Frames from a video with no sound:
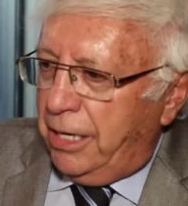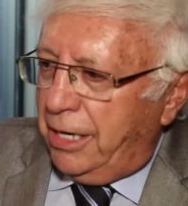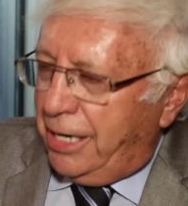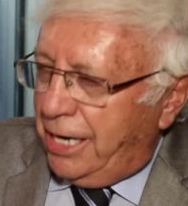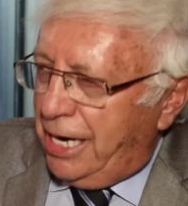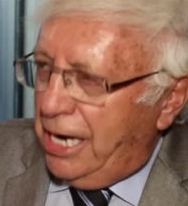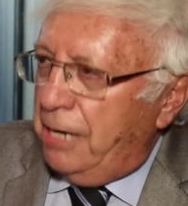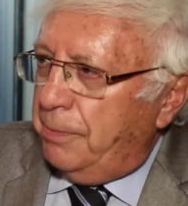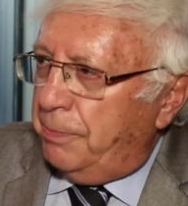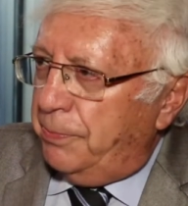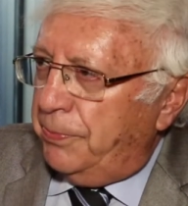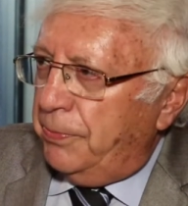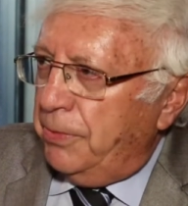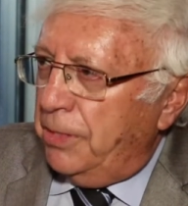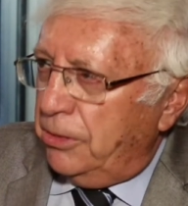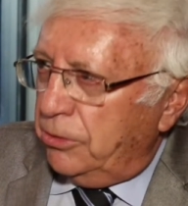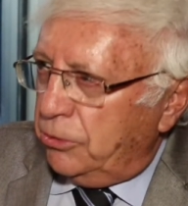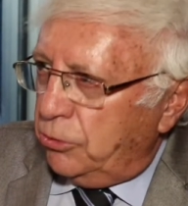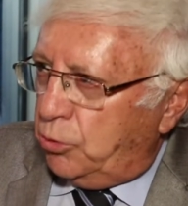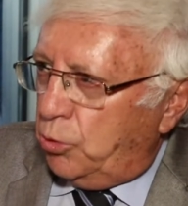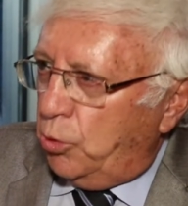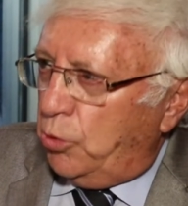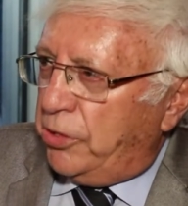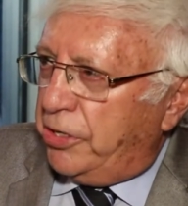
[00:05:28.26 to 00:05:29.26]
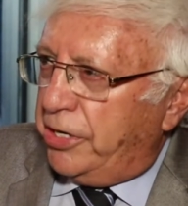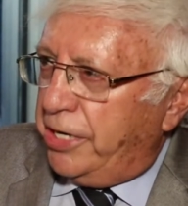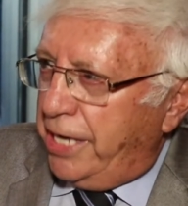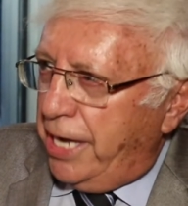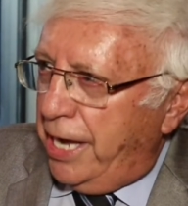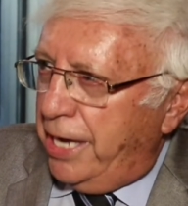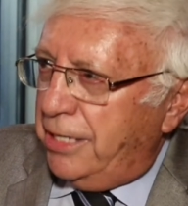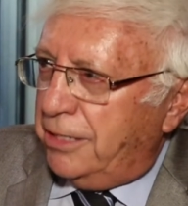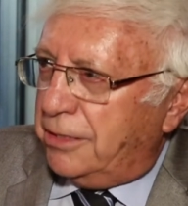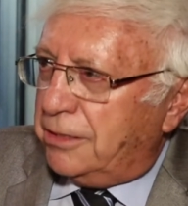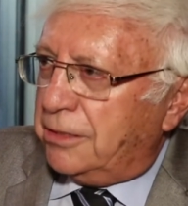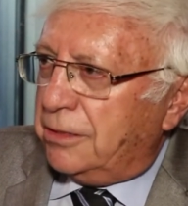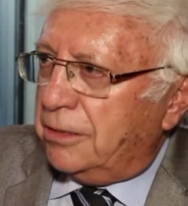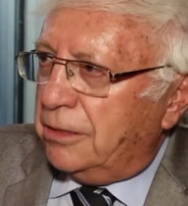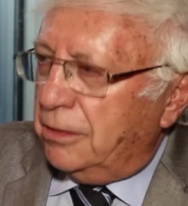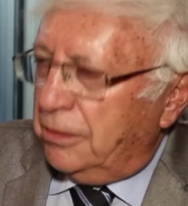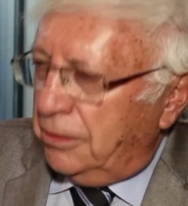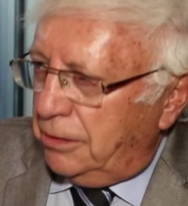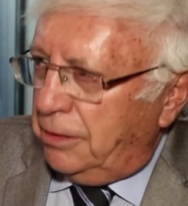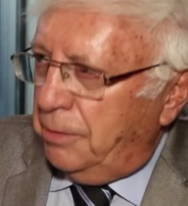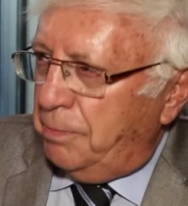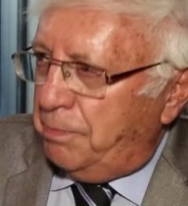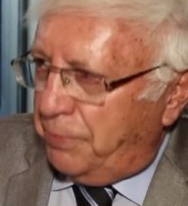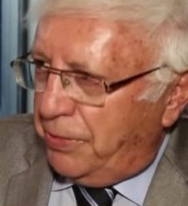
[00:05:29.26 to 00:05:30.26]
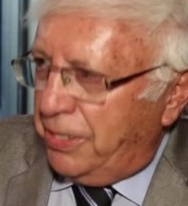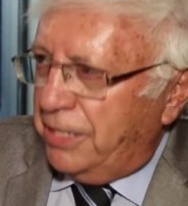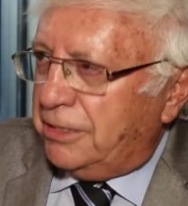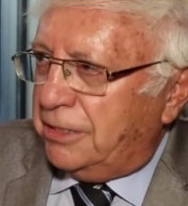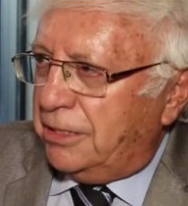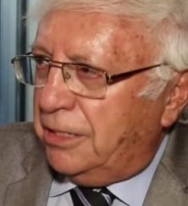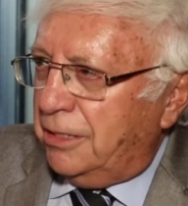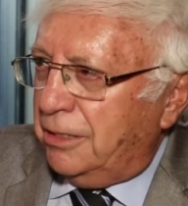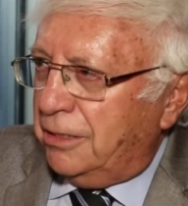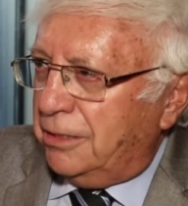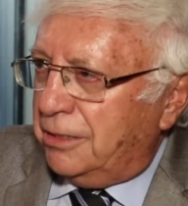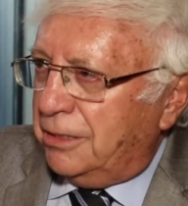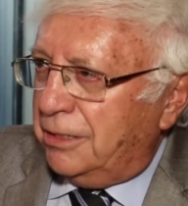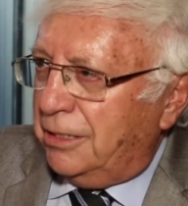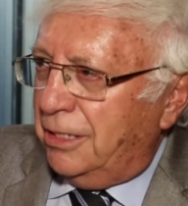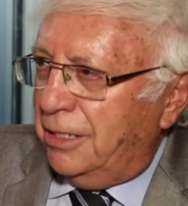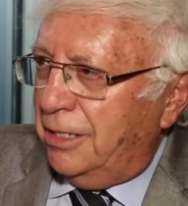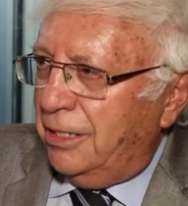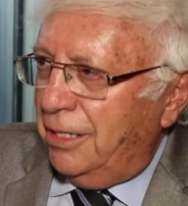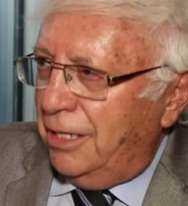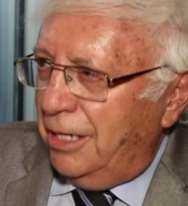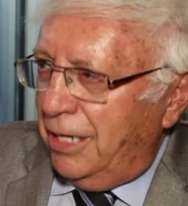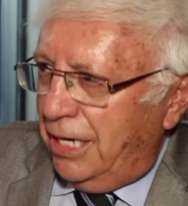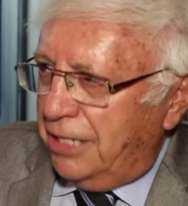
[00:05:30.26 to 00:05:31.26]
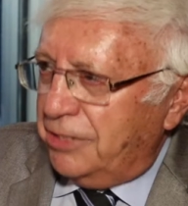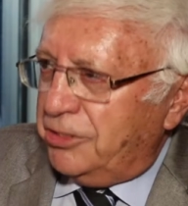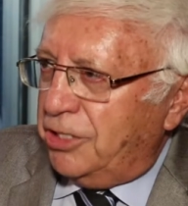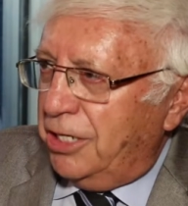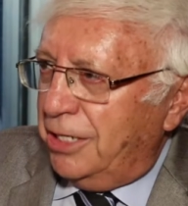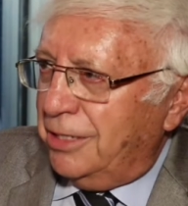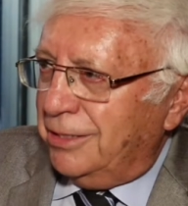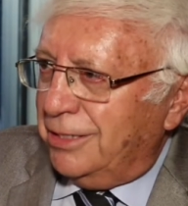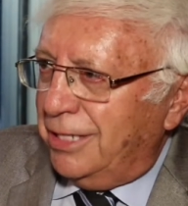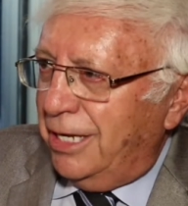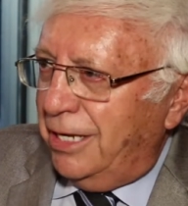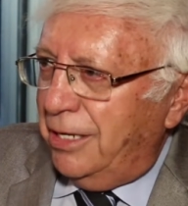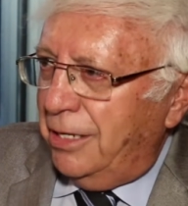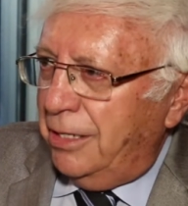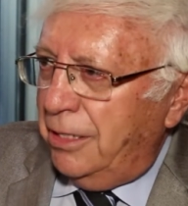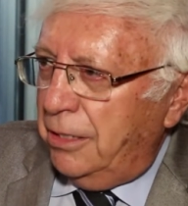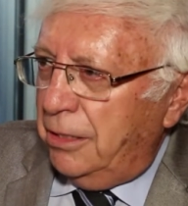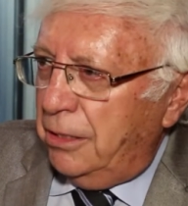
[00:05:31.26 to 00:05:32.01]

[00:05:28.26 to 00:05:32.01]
helped to create the present agenda,